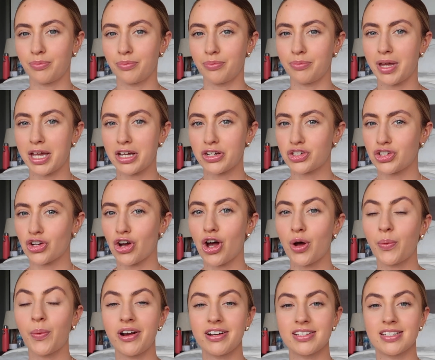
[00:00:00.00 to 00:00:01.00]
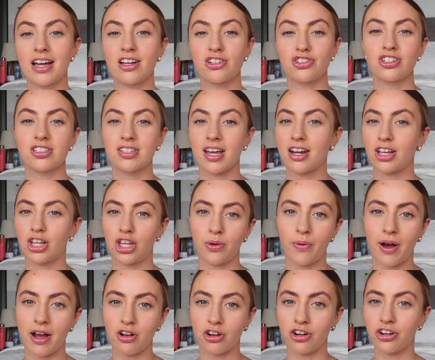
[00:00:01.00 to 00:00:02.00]
make sure, whereas ours just had a
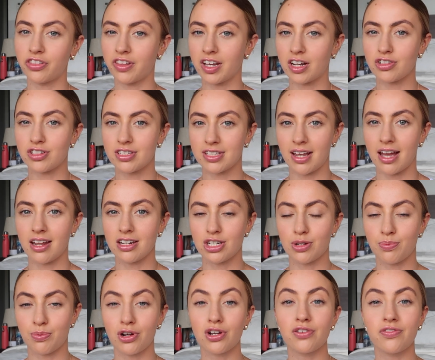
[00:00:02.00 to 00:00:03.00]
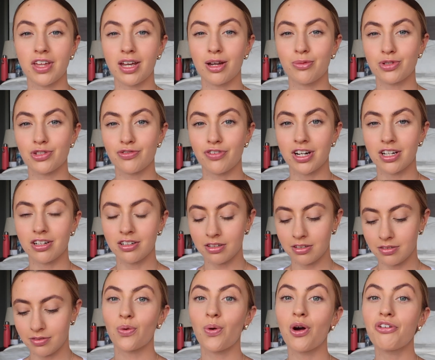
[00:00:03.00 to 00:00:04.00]
QR code they could scan to prove that it was real.
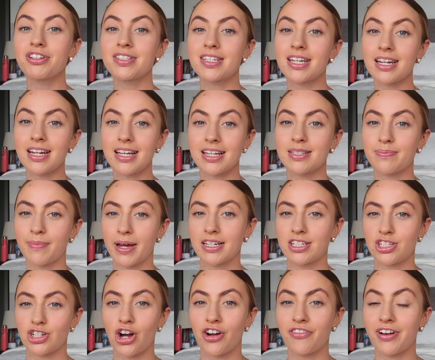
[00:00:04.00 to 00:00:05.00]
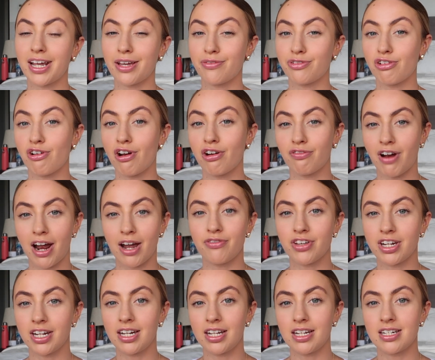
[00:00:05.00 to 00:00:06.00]
So quarantine is mandatory if you're
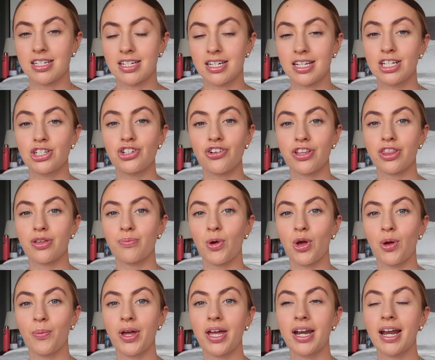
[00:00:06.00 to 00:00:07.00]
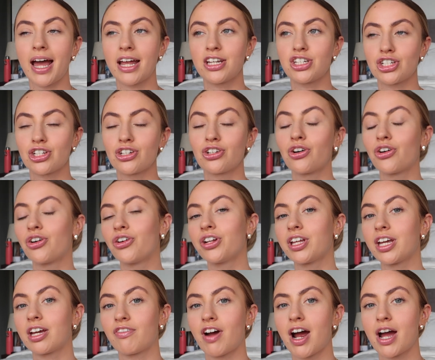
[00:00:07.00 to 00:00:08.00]
arriving in Indonesia at the moment, and you can
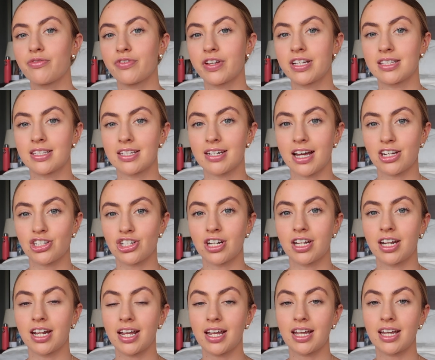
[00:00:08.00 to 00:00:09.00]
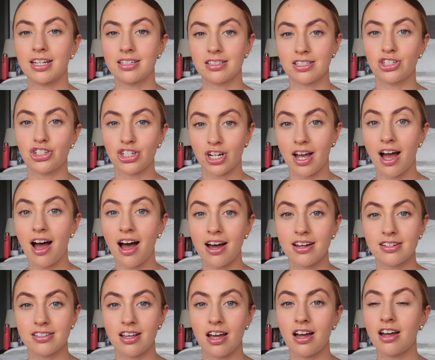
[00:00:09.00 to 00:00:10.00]
only arrive internationally into
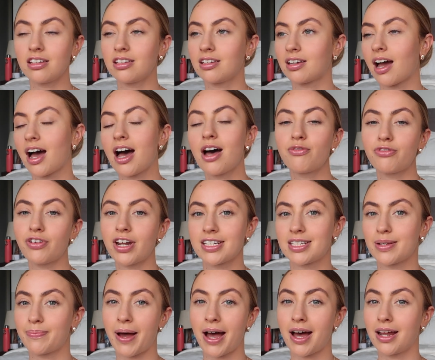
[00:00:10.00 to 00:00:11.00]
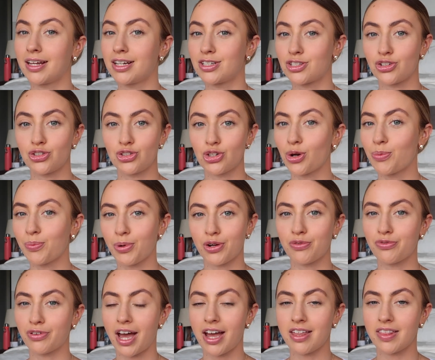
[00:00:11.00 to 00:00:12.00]
Jakarta. You can't fly to Bali, so don't book a
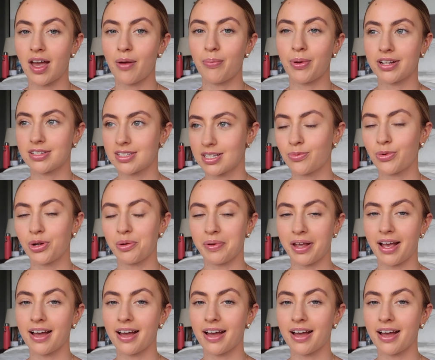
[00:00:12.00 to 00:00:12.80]
flight there because it will be